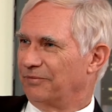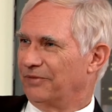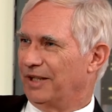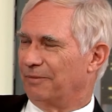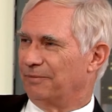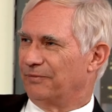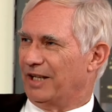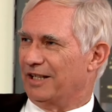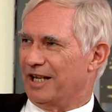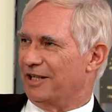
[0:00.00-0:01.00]
Yep,
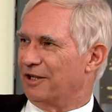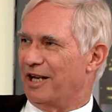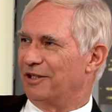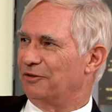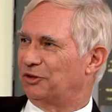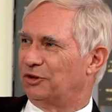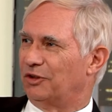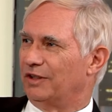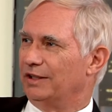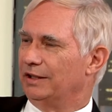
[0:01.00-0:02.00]
and end of
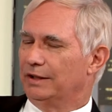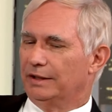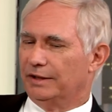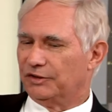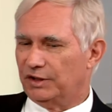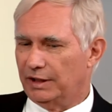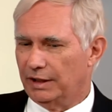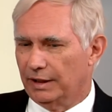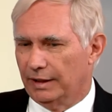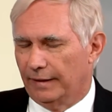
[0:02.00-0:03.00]
story. You see,
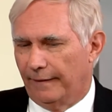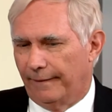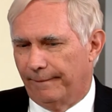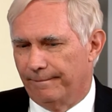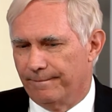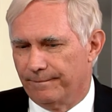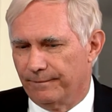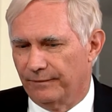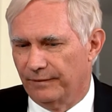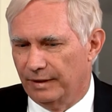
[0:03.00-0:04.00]

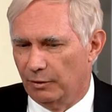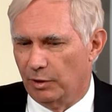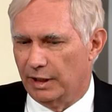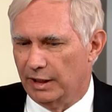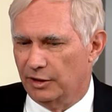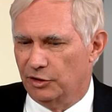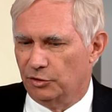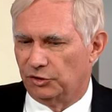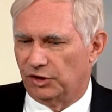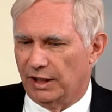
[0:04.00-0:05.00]
when a
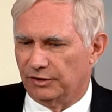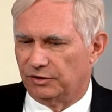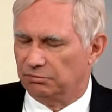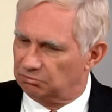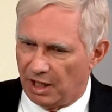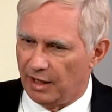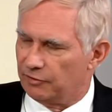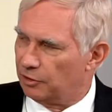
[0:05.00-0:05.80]
Hindu says, I have